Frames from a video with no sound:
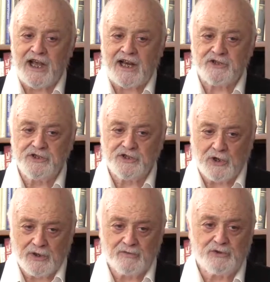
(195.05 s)
actions
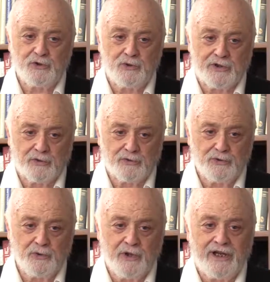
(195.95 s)
are too little
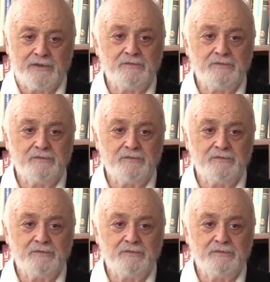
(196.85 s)
too late.